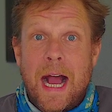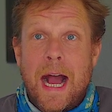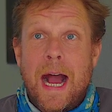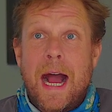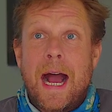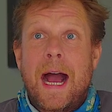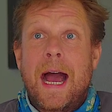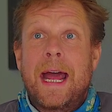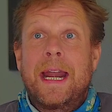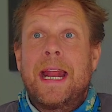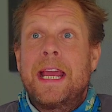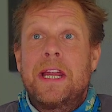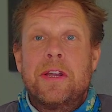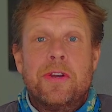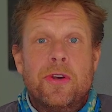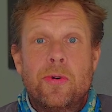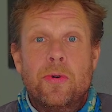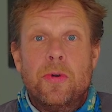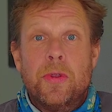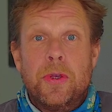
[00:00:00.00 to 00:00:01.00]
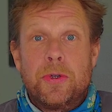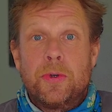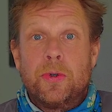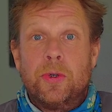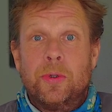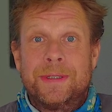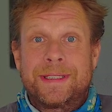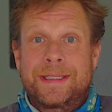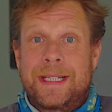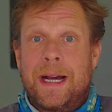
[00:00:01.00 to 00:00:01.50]
I, and I knew the
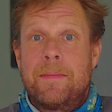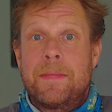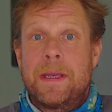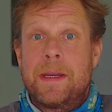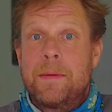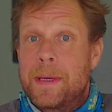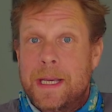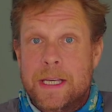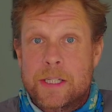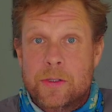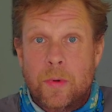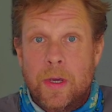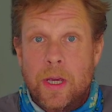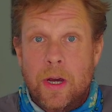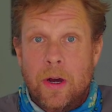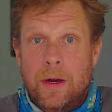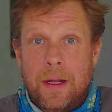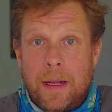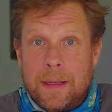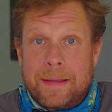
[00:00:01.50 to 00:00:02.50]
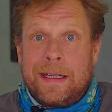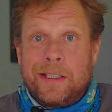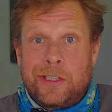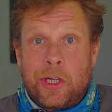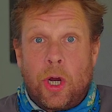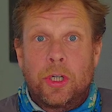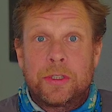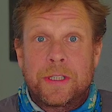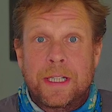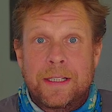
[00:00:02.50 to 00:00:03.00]
duel was coming because we all, that's
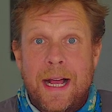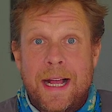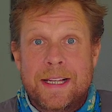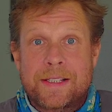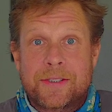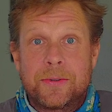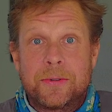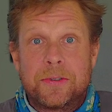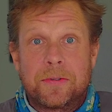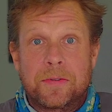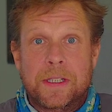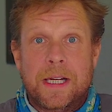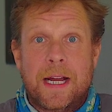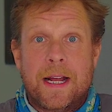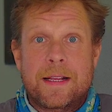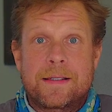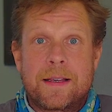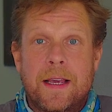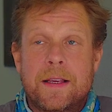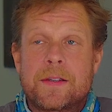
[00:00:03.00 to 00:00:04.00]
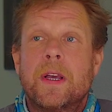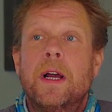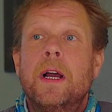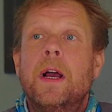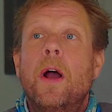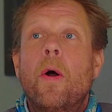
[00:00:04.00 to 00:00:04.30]
called The Last Duel, for God's sakes.